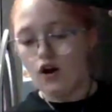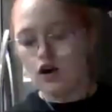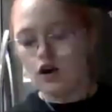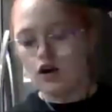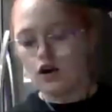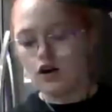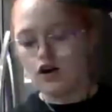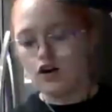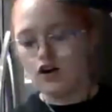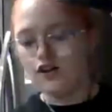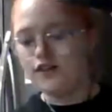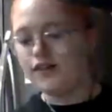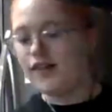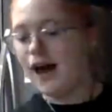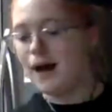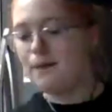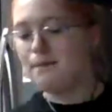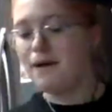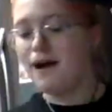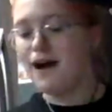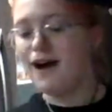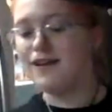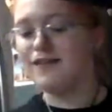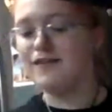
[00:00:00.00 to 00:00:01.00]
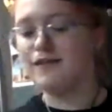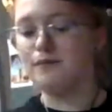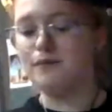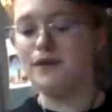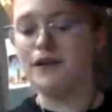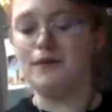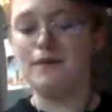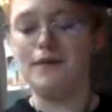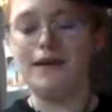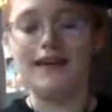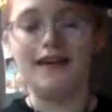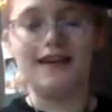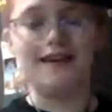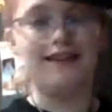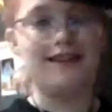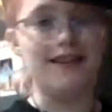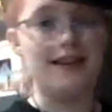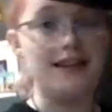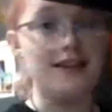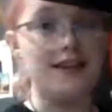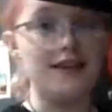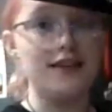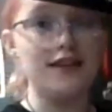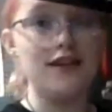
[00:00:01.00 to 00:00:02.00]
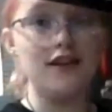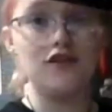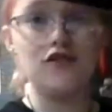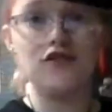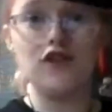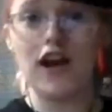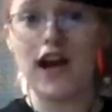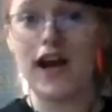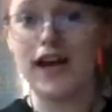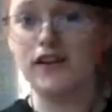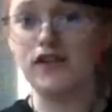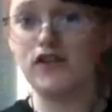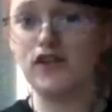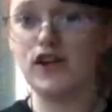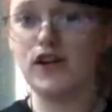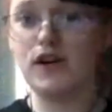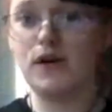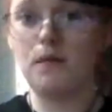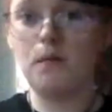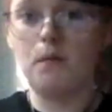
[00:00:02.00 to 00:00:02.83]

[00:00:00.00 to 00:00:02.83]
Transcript: could that possibly be a synthesis reaction?